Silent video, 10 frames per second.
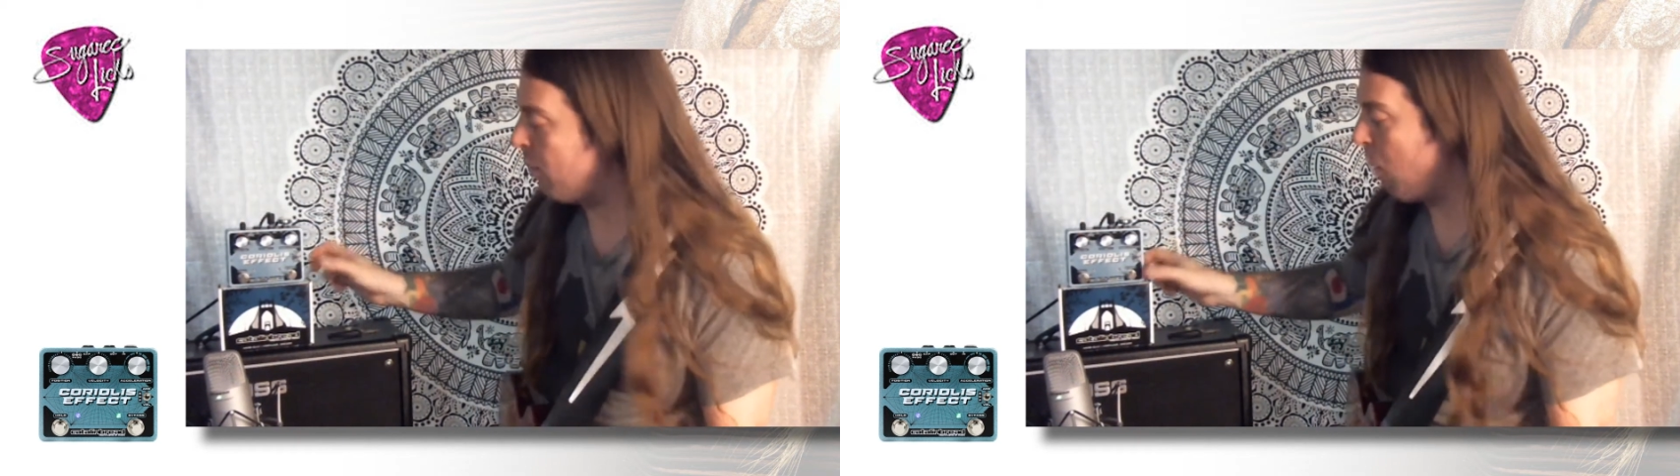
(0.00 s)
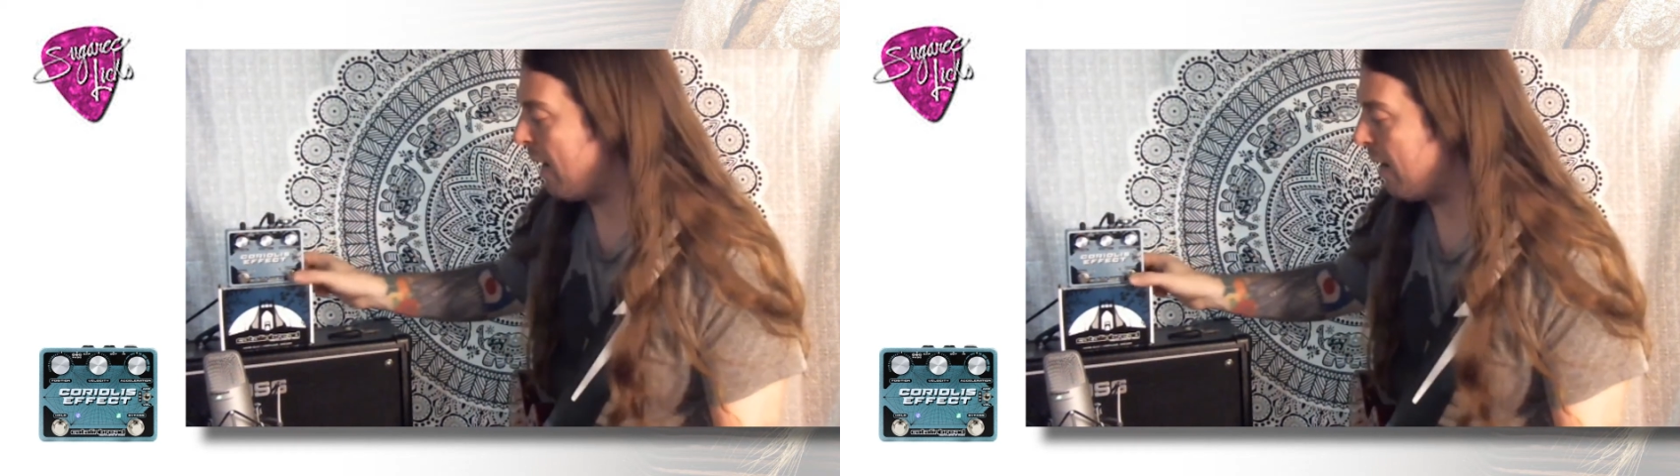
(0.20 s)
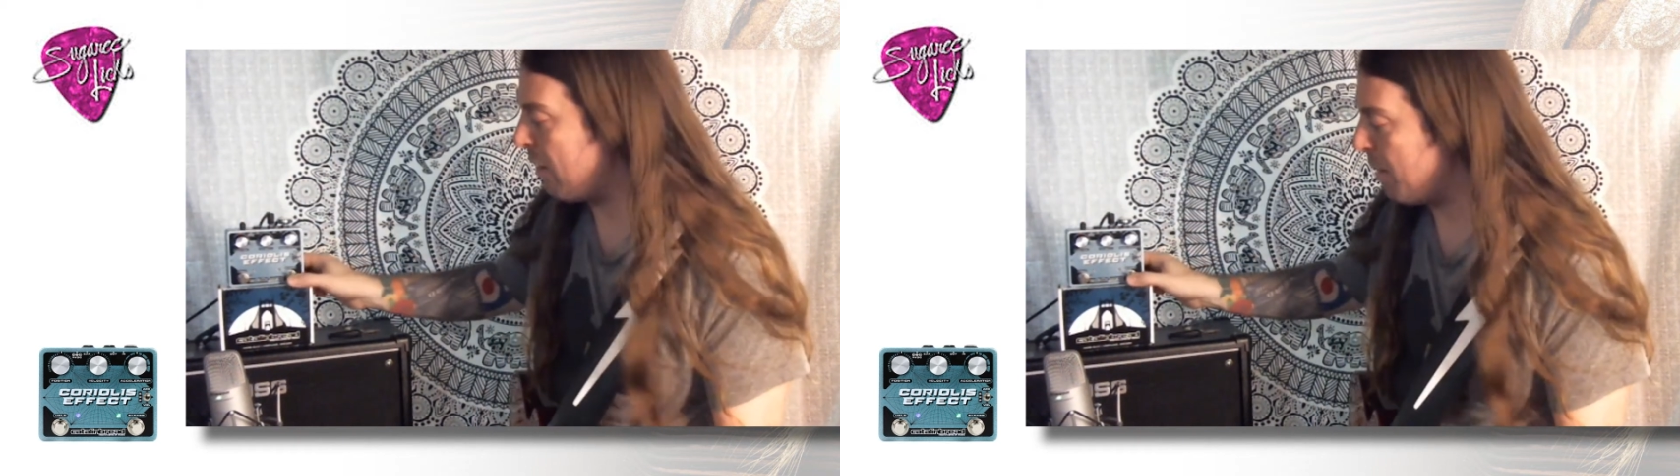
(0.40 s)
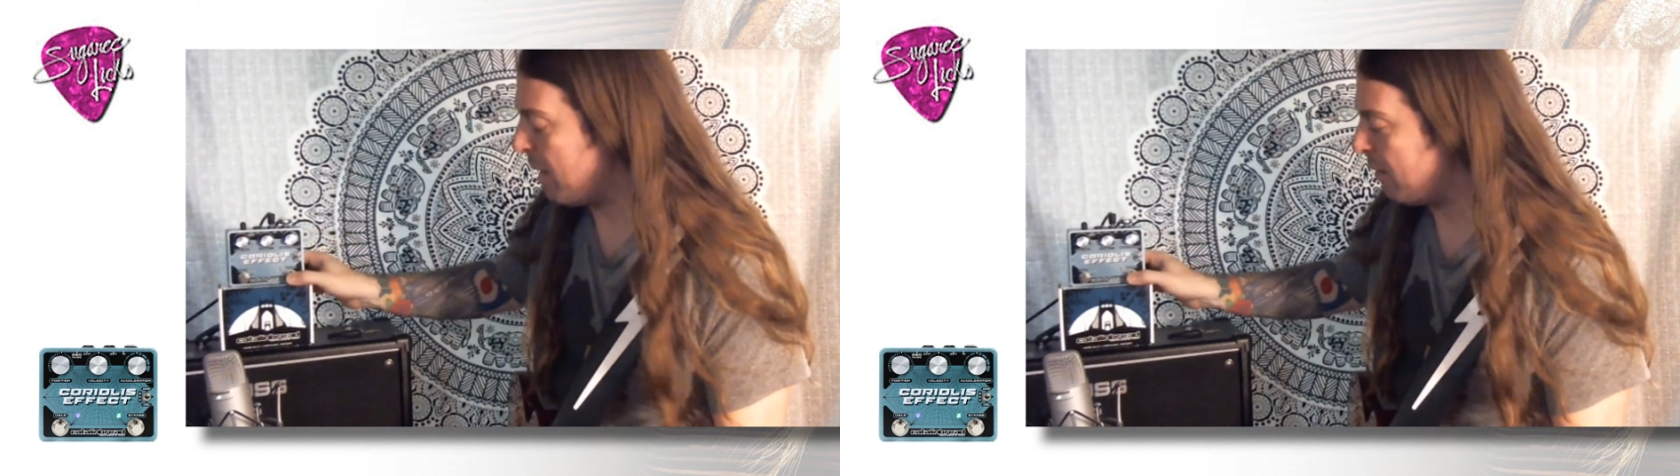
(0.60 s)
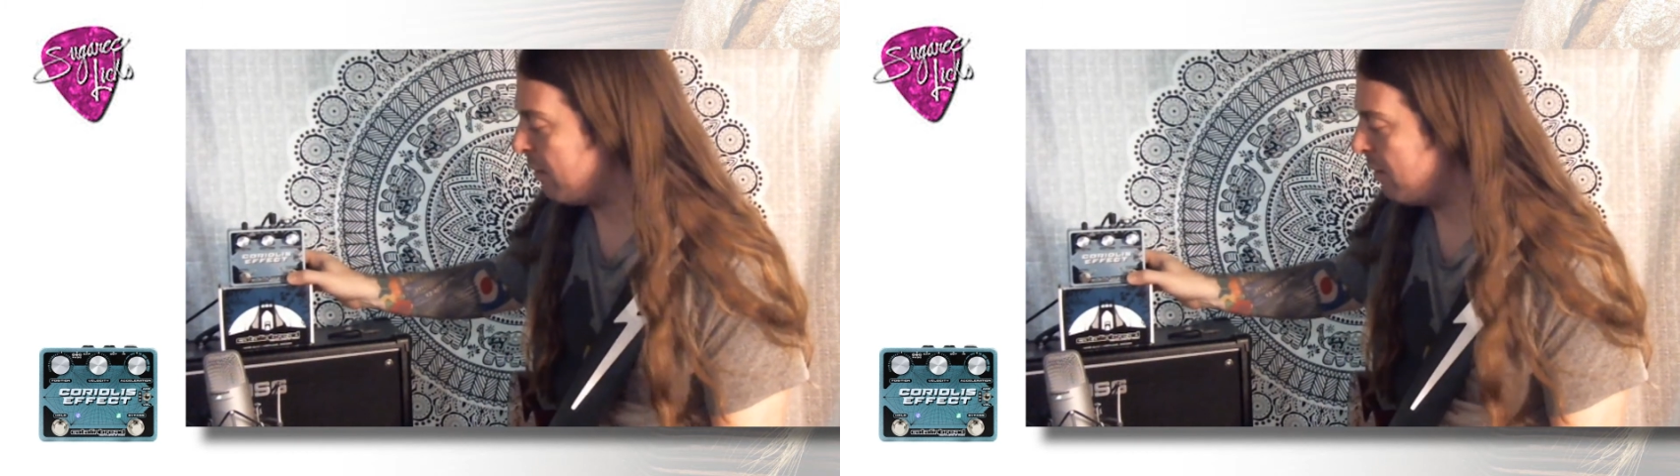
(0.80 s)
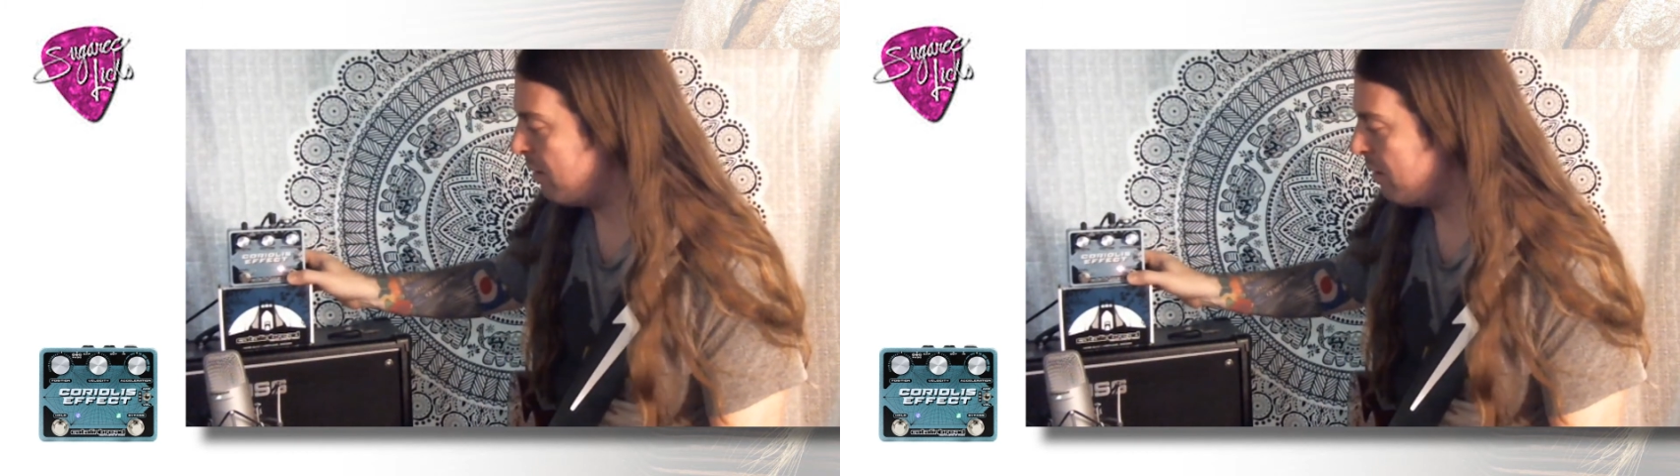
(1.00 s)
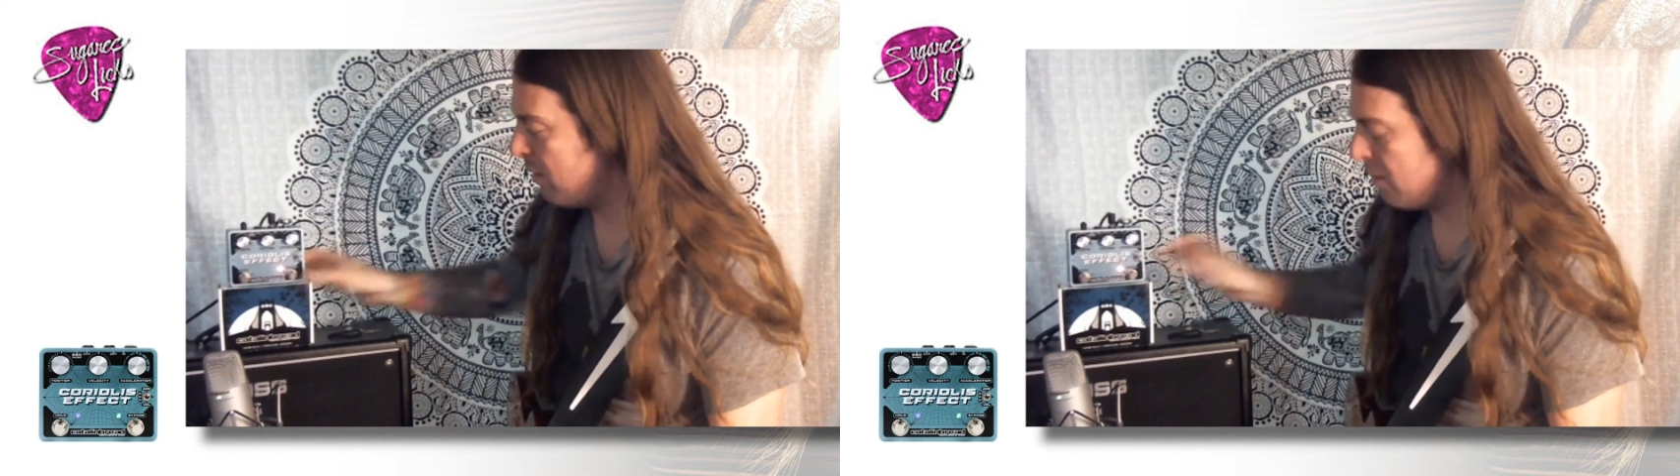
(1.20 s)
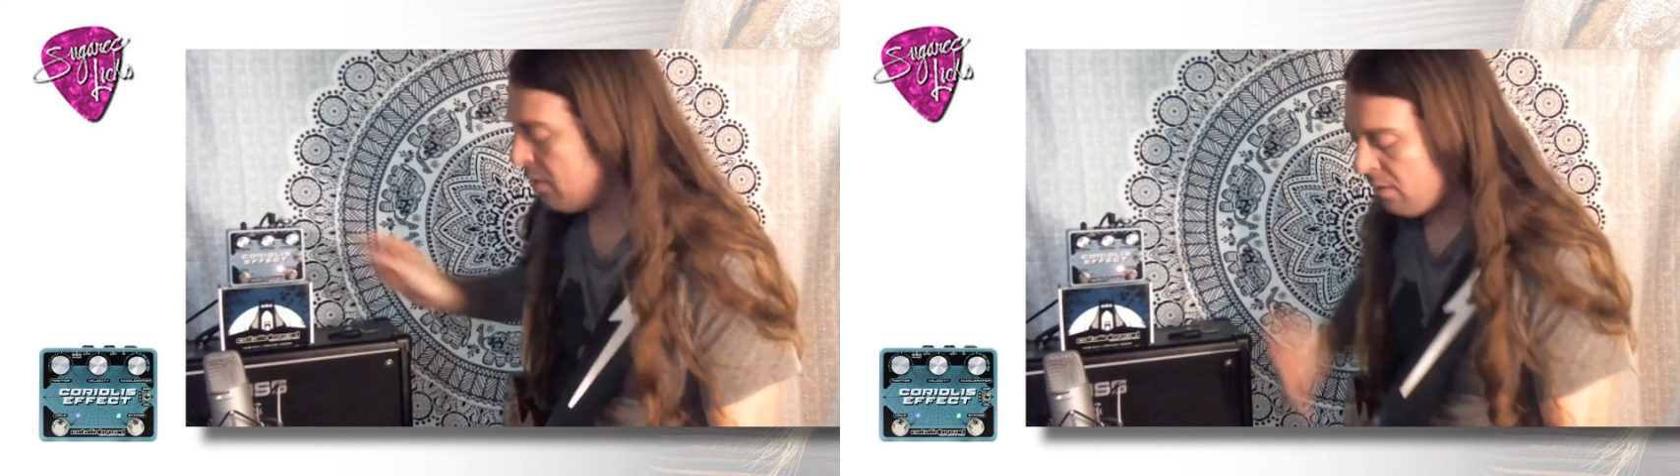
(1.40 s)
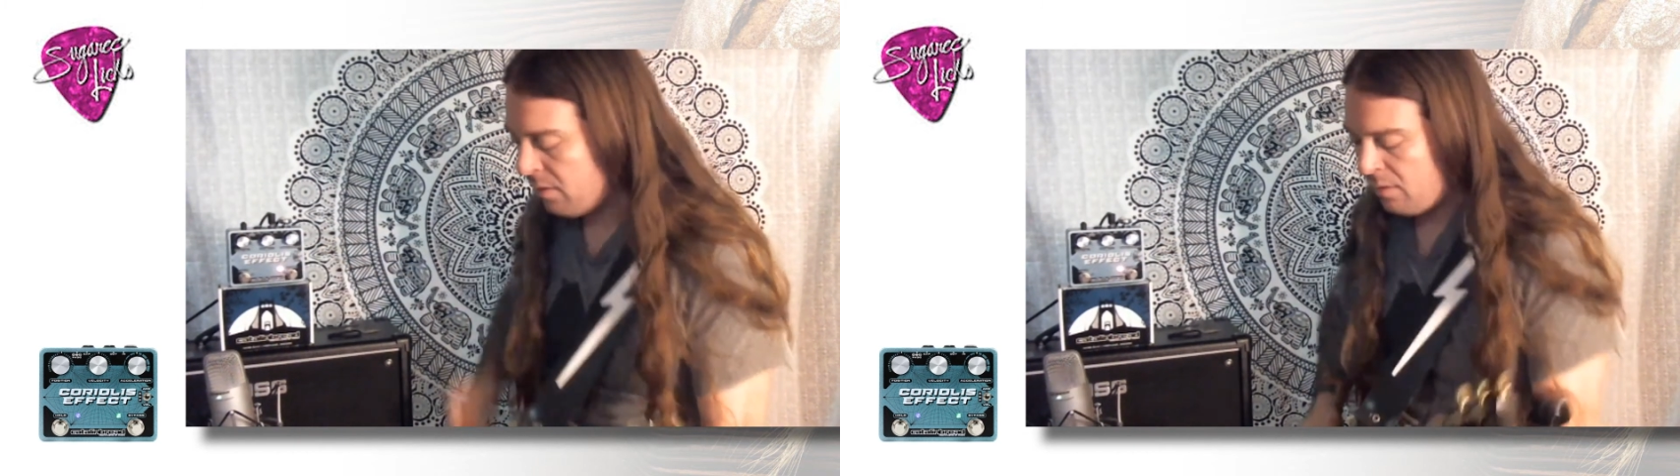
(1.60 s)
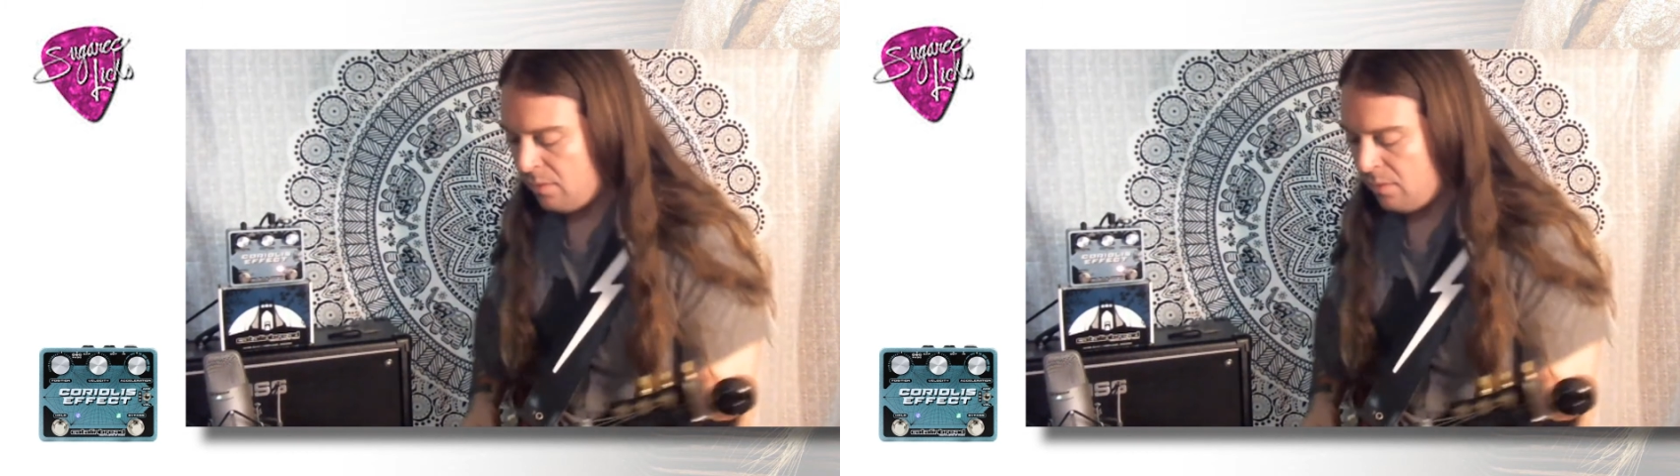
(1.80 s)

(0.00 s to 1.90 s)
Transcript: wet in the mix. I